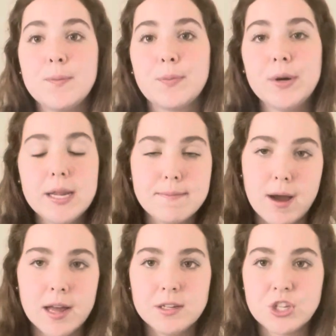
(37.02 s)
pretty
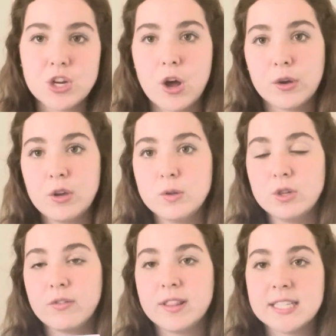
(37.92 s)
much all you
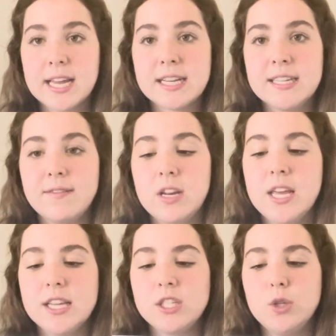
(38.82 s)
do for this
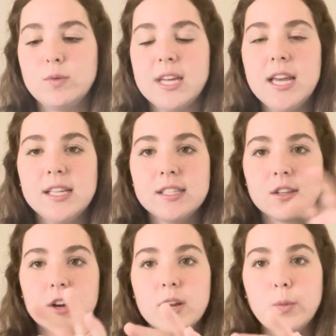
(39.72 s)
activity is you take
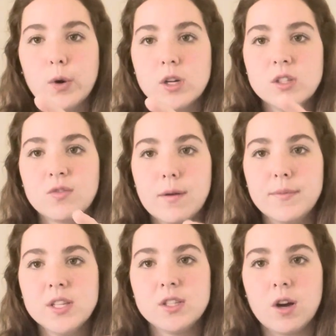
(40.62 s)
certain words from
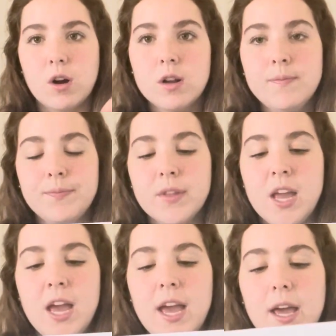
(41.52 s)
the song
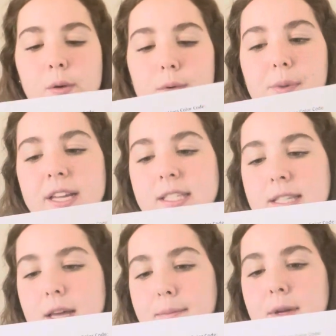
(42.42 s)
and replace
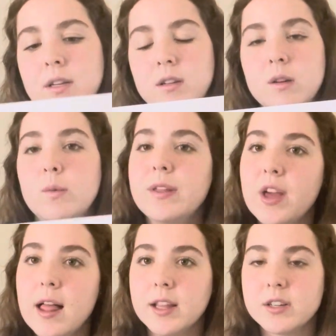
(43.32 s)
them with
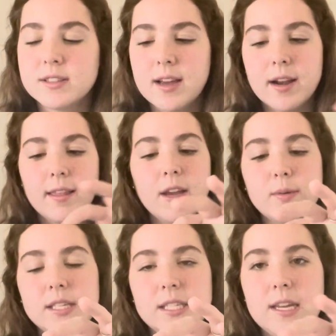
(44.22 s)
colors, kind of like
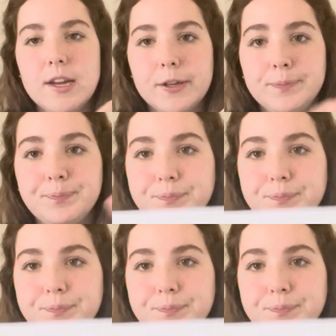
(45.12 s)
we see here.